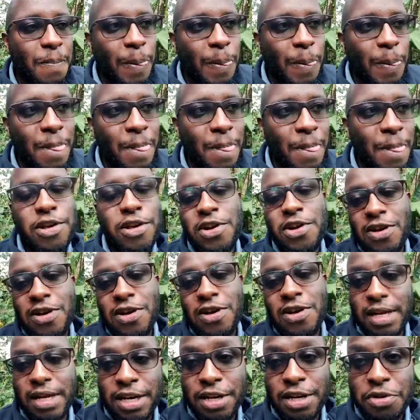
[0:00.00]
You don't
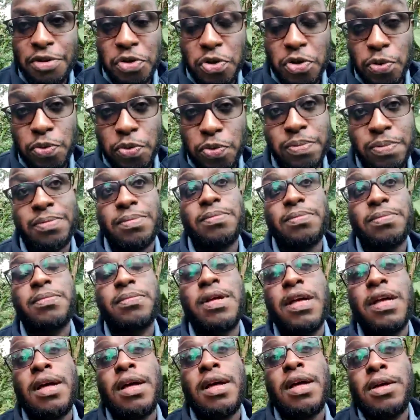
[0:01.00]
and you do.
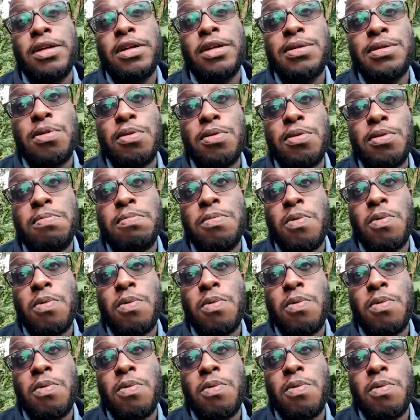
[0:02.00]
So